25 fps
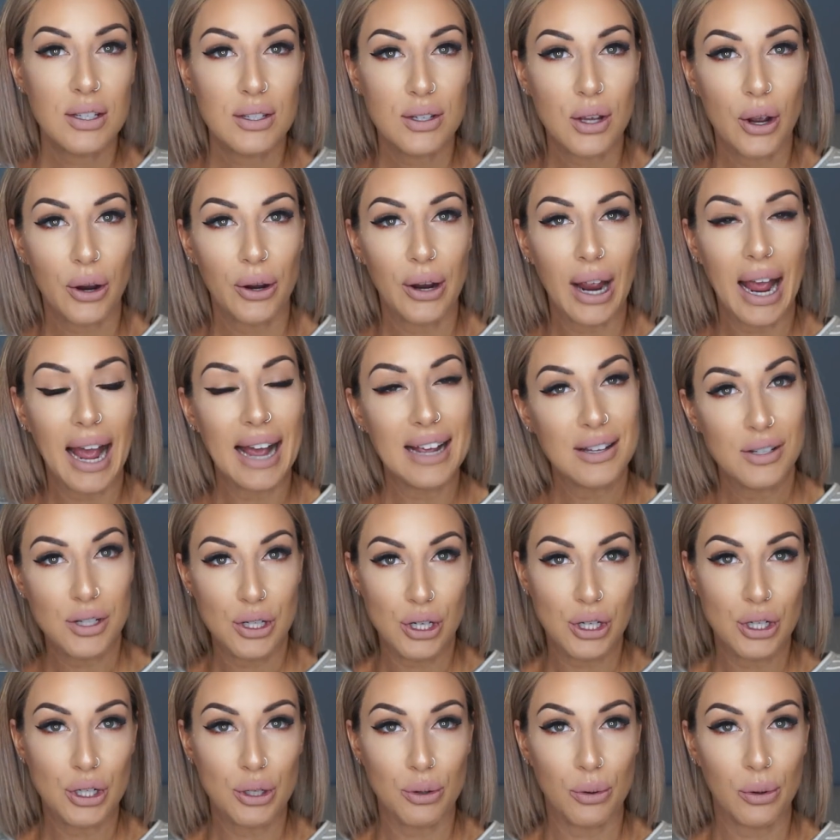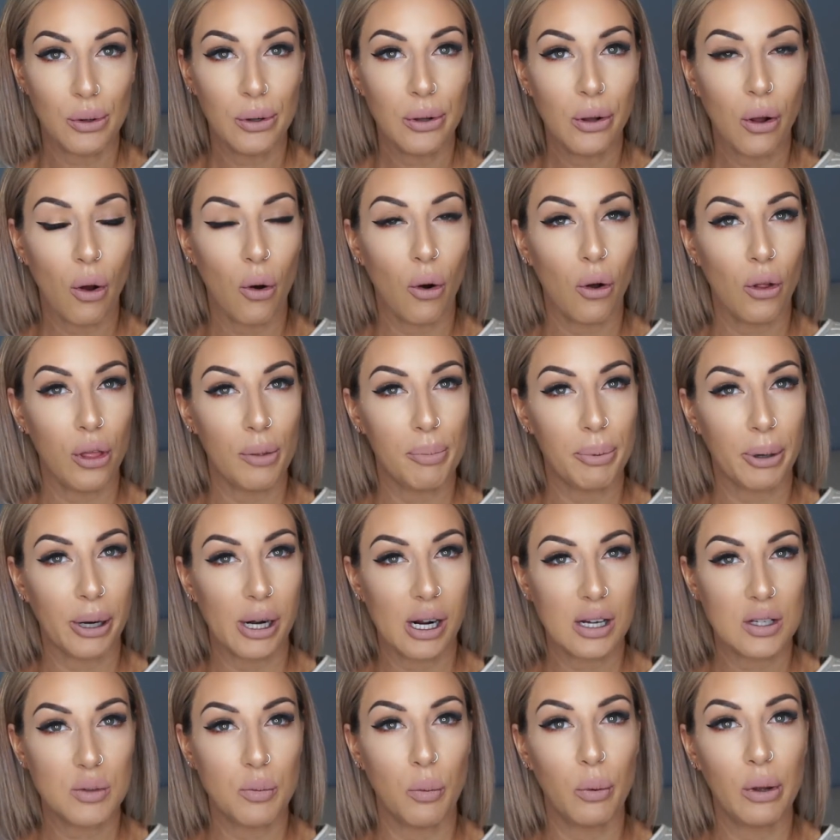So as usual, all the
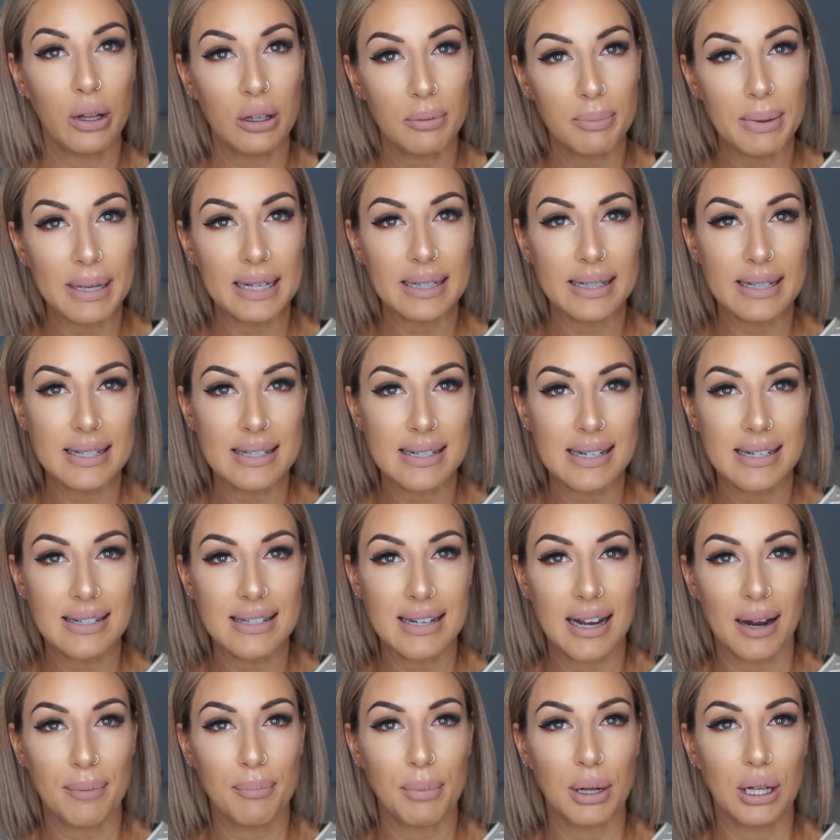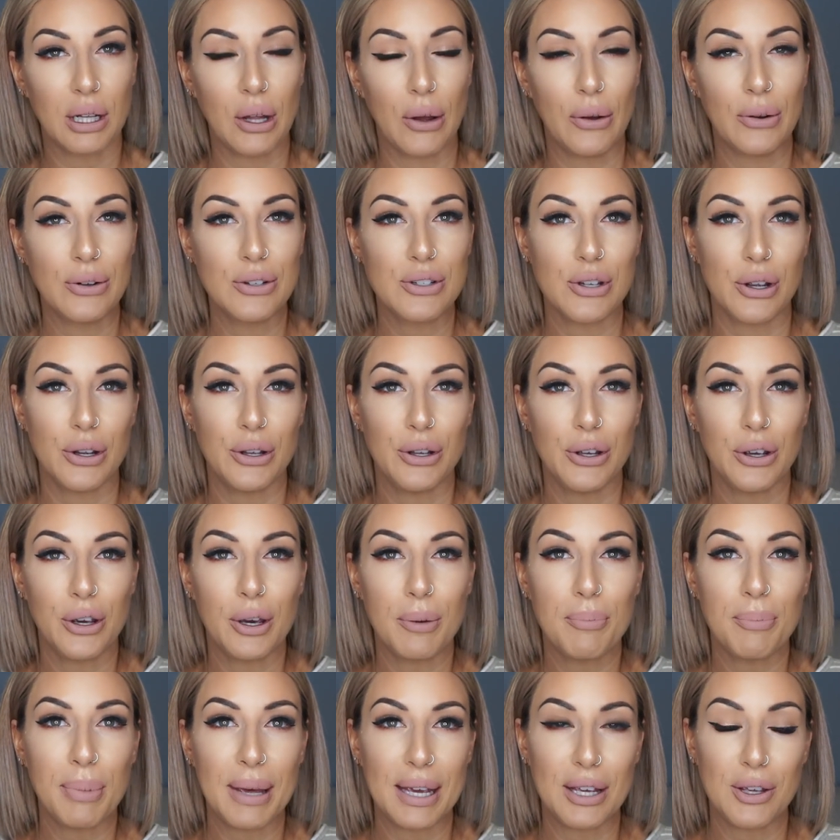products will be listed down below so you
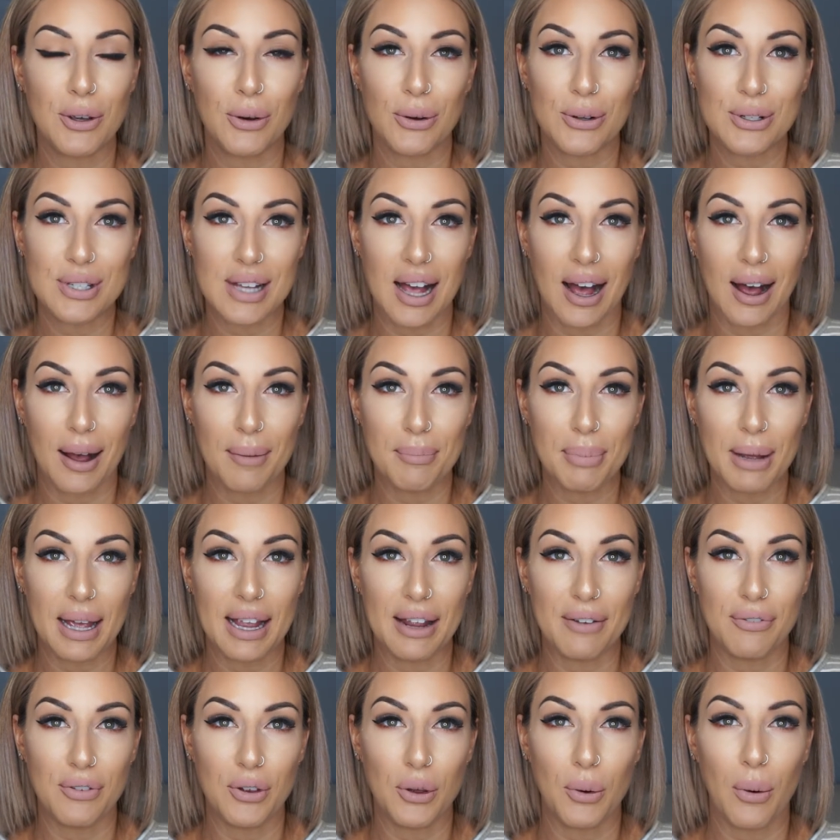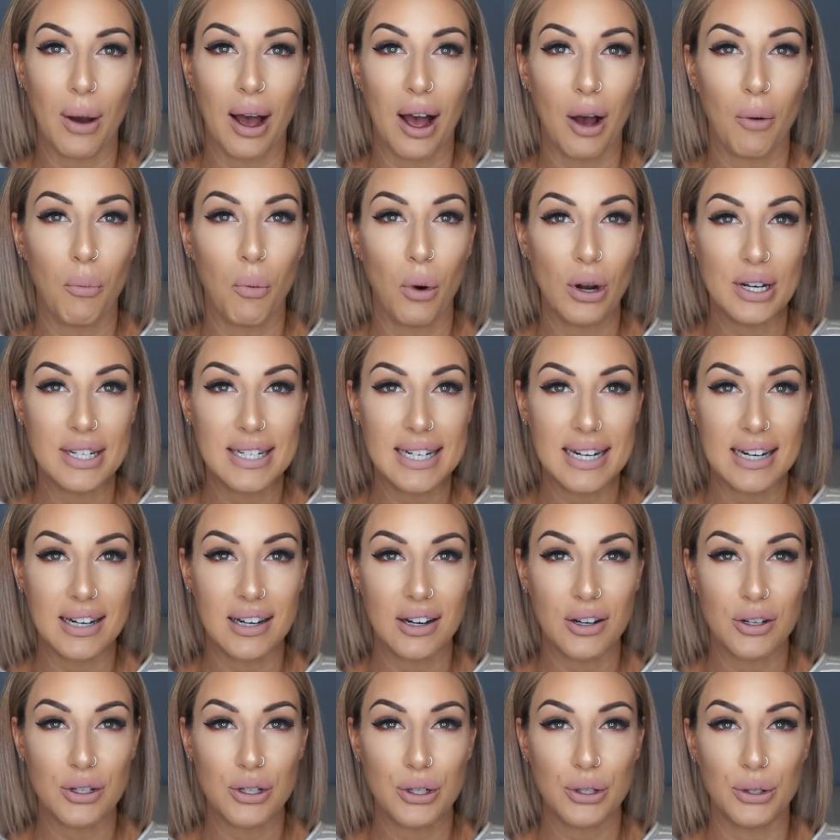can pick yours up if you are
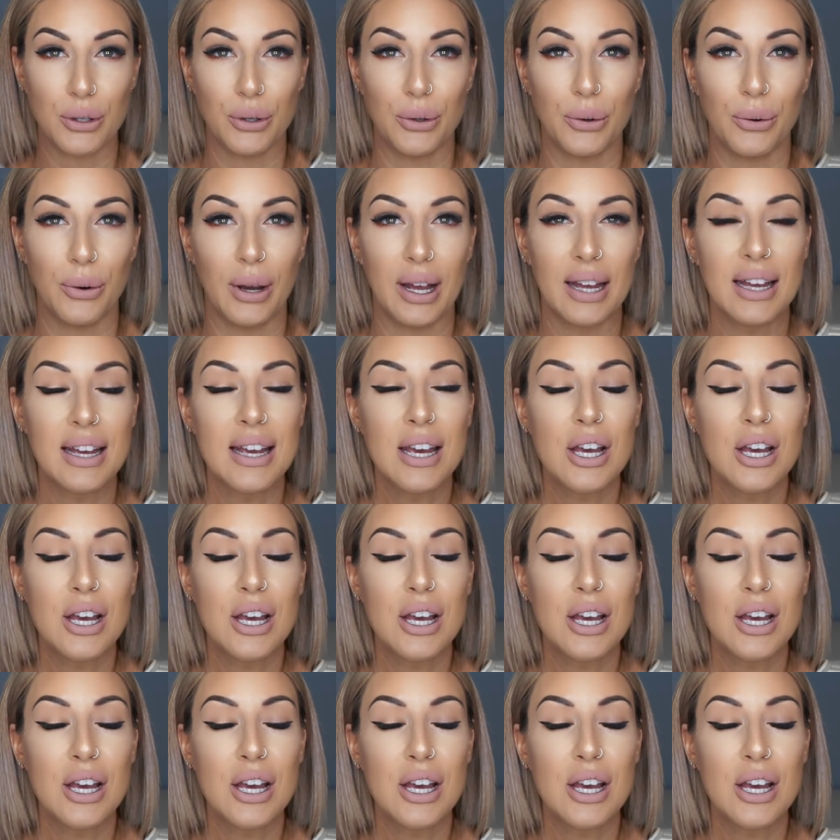wanting to